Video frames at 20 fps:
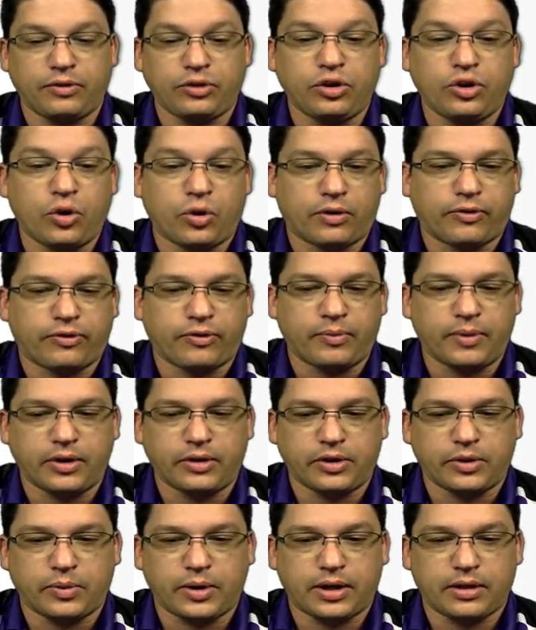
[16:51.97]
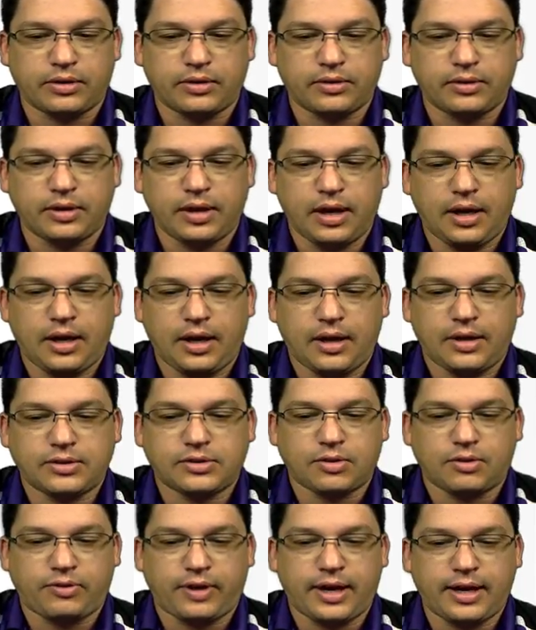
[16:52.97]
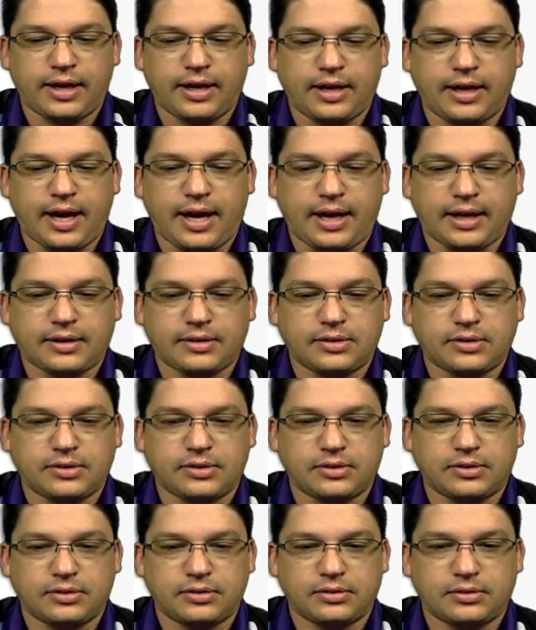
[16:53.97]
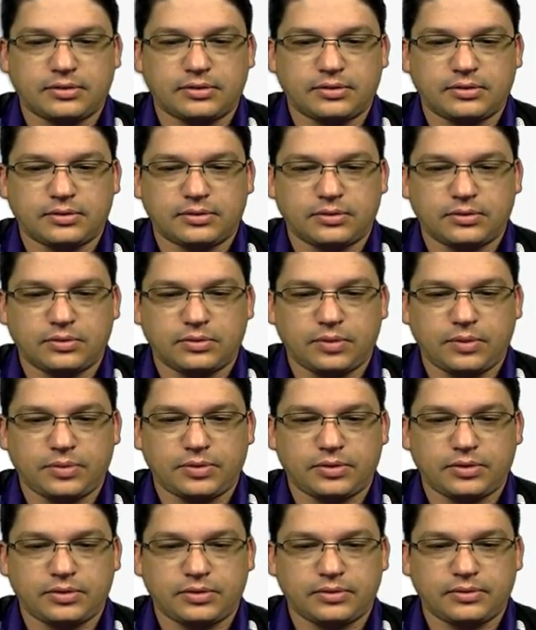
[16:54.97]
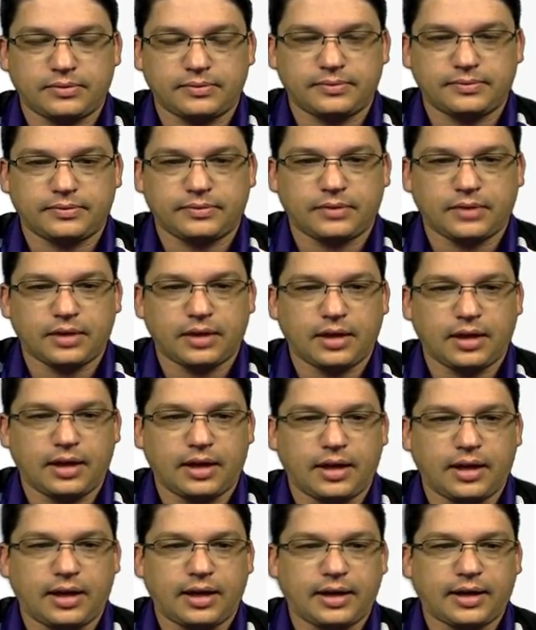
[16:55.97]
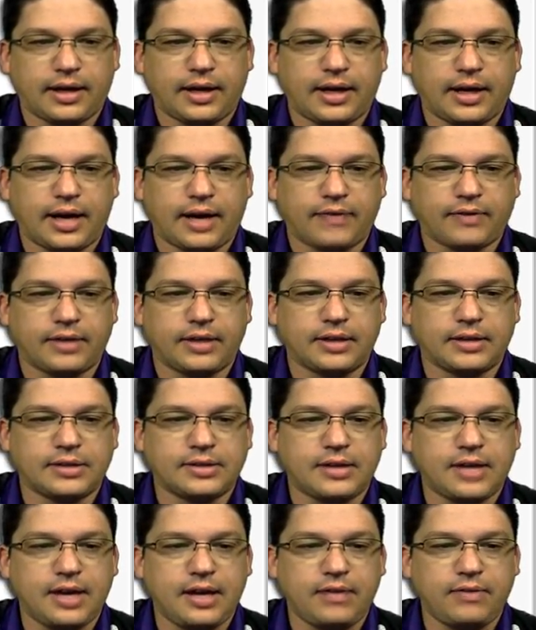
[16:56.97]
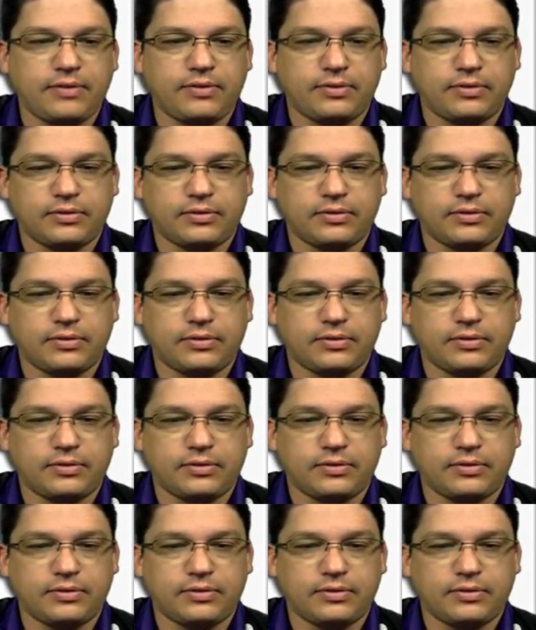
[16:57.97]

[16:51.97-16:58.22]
you're familiar with. So if I hit X, whoops, kind of have to hit save.